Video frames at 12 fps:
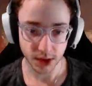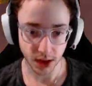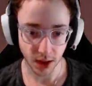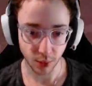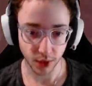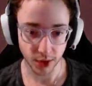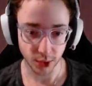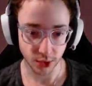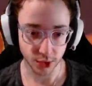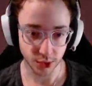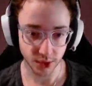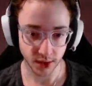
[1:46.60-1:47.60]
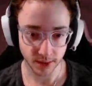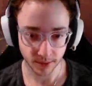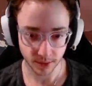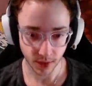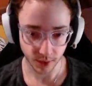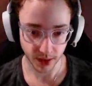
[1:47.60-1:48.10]
on what you're doing,
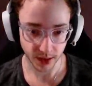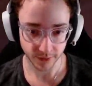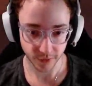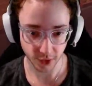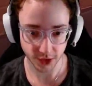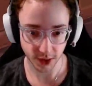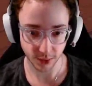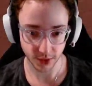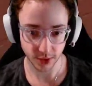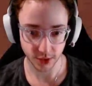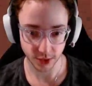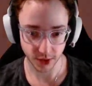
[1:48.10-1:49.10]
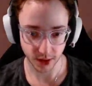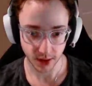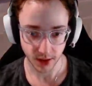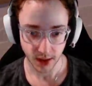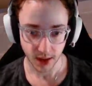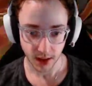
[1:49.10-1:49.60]
right? Focus on what you're doing,
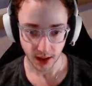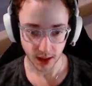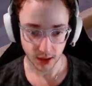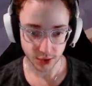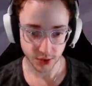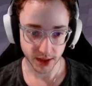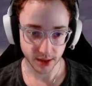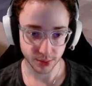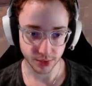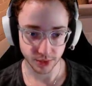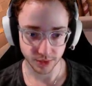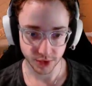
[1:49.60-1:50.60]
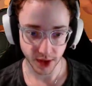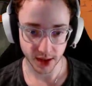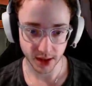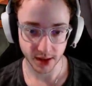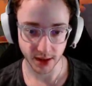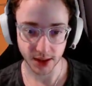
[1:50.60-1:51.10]
and try to improve. Try
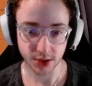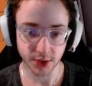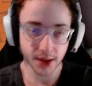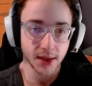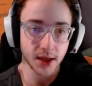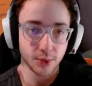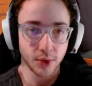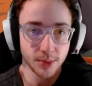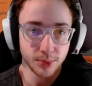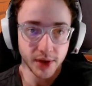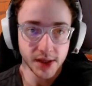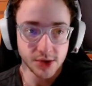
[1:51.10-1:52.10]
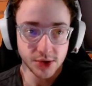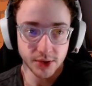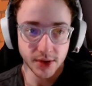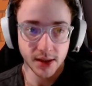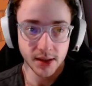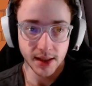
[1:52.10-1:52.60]
to think what plays you're
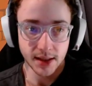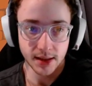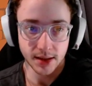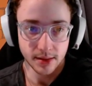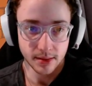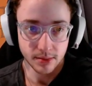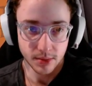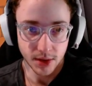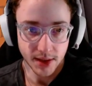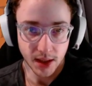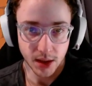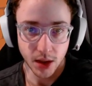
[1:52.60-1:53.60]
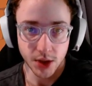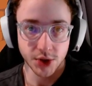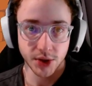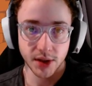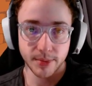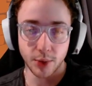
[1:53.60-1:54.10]
doing, like, think
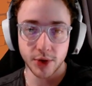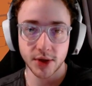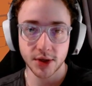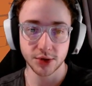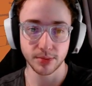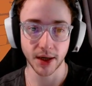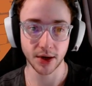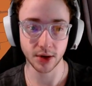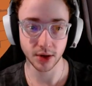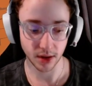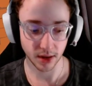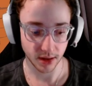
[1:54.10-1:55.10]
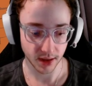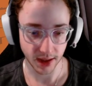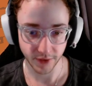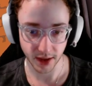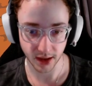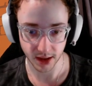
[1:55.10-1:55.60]
logically about what you could do better.
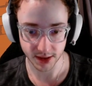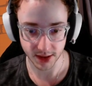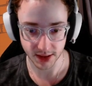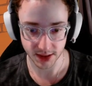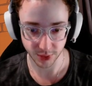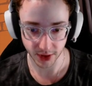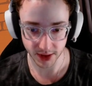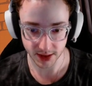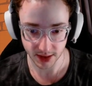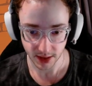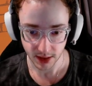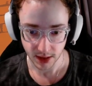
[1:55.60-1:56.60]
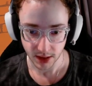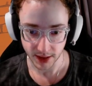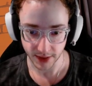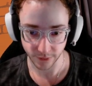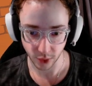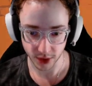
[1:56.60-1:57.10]
Have I gone to this place like 4